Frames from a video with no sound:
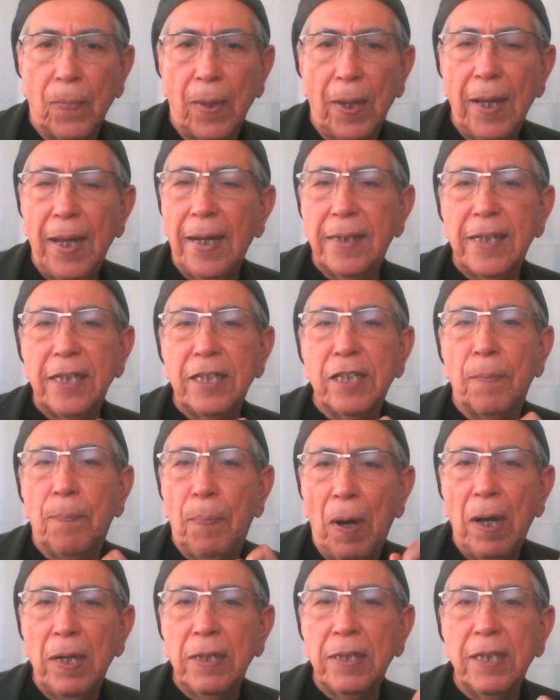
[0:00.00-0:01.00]
He had such a
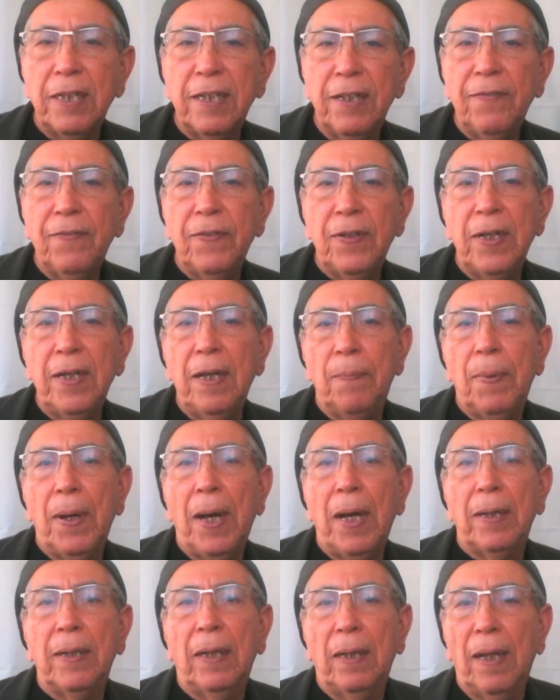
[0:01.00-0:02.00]
positivity
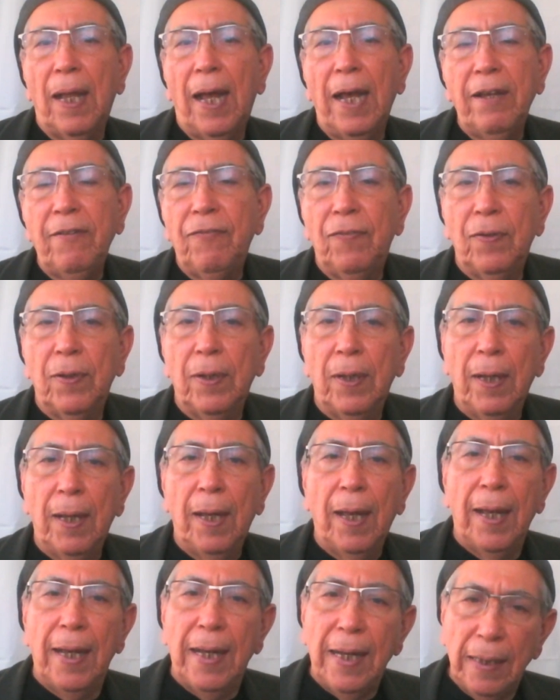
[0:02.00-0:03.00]
about life.
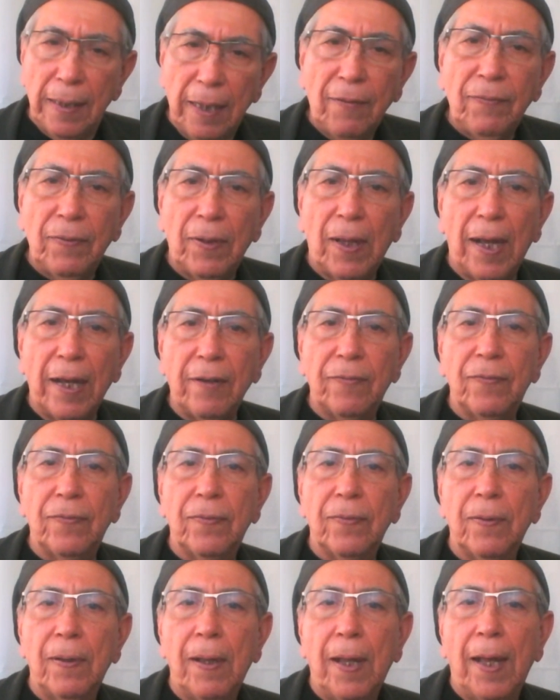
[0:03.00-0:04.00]
He loved
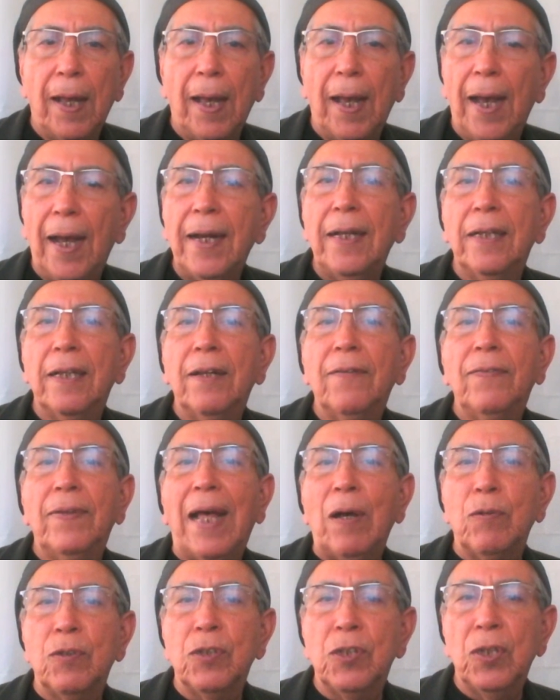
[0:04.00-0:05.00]
life, and he loved
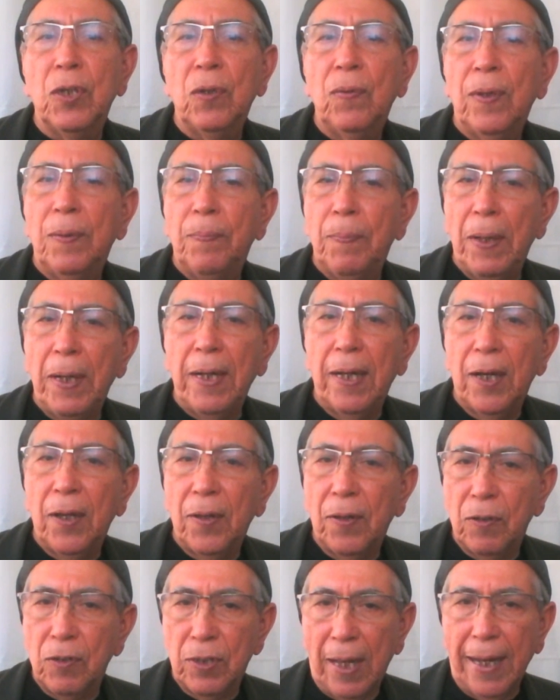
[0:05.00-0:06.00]
Lao Tzu and many
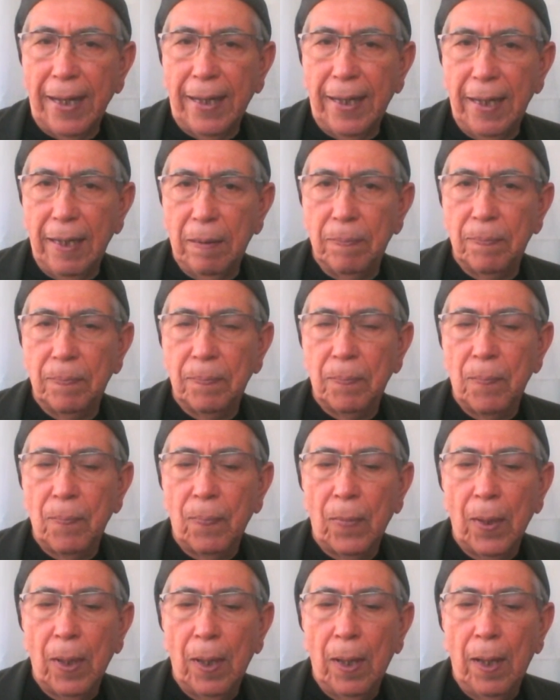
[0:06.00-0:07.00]
others like him.
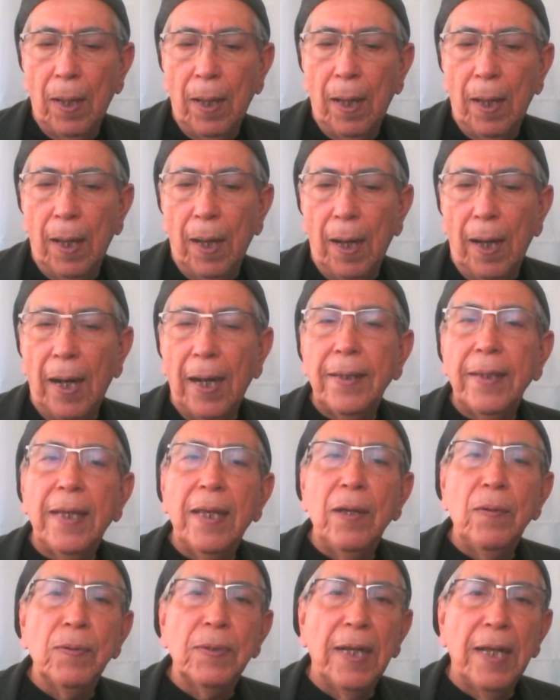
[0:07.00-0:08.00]
I think
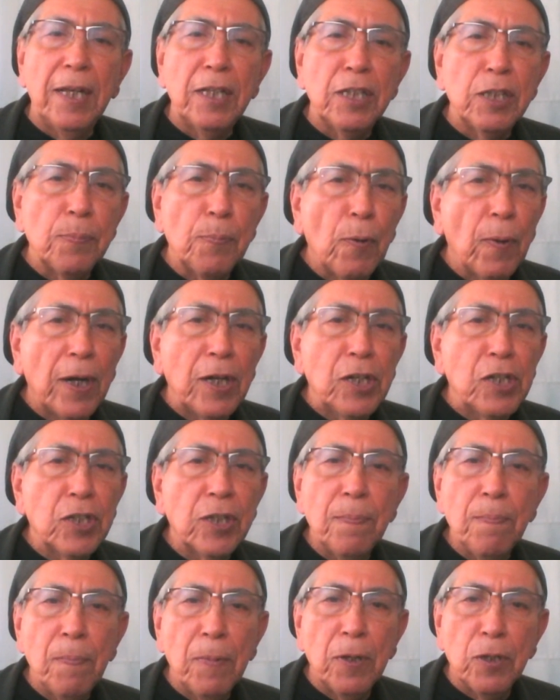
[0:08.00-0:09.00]
he was an
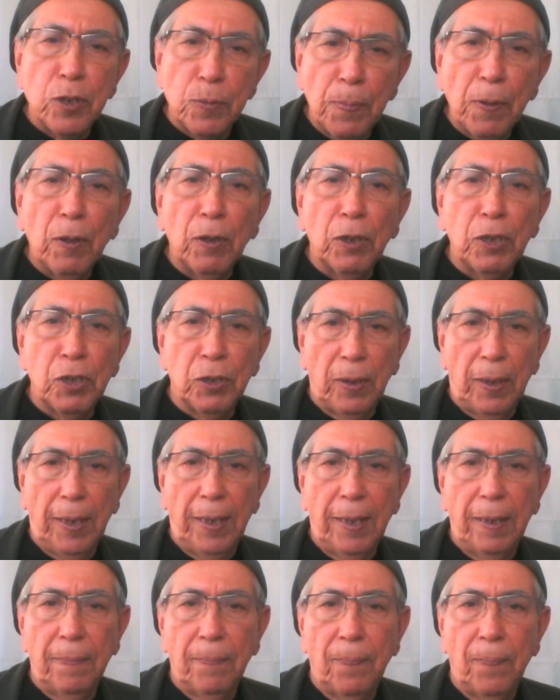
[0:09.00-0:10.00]
inspiration spiritually.